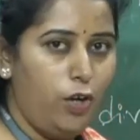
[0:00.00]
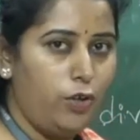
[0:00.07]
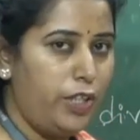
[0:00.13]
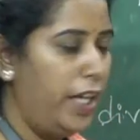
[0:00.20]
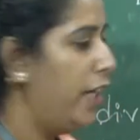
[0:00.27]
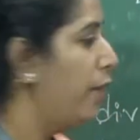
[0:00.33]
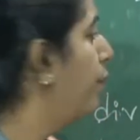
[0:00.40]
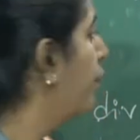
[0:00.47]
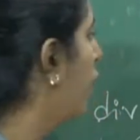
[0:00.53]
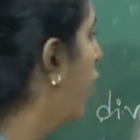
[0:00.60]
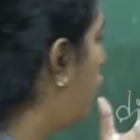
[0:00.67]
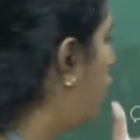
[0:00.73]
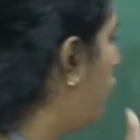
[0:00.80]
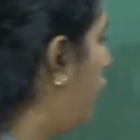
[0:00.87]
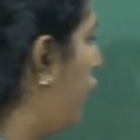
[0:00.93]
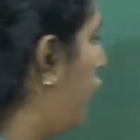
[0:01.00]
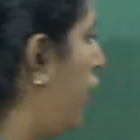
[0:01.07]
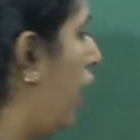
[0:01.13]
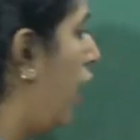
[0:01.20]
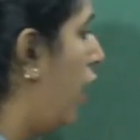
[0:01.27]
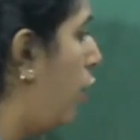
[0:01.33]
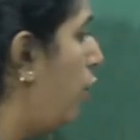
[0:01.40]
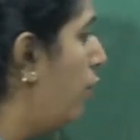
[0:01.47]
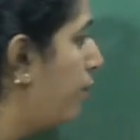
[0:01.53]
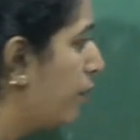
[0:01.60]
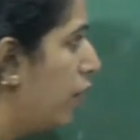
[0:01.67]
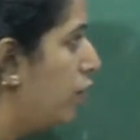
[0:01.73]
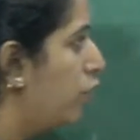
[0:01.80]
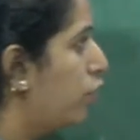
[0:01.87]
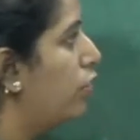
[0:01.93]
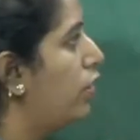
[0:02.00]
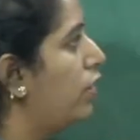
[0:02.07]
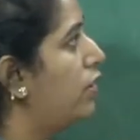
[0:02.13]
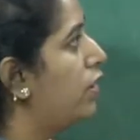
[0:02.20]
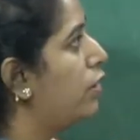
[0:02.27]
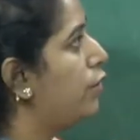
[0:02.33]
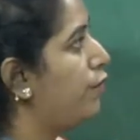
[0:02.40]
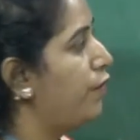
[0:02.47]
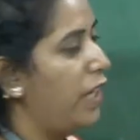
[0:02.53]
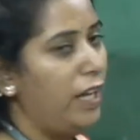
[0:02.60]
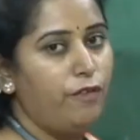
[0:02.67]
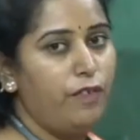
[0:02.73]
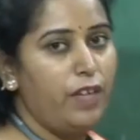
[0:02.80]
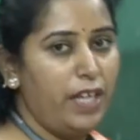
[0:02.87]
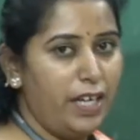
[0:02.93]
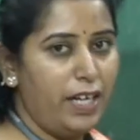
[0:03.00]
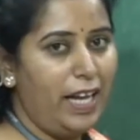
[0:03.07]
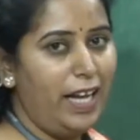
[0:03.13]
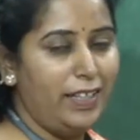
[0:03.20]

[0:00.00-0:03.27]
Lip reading: Okay. So now, so this is where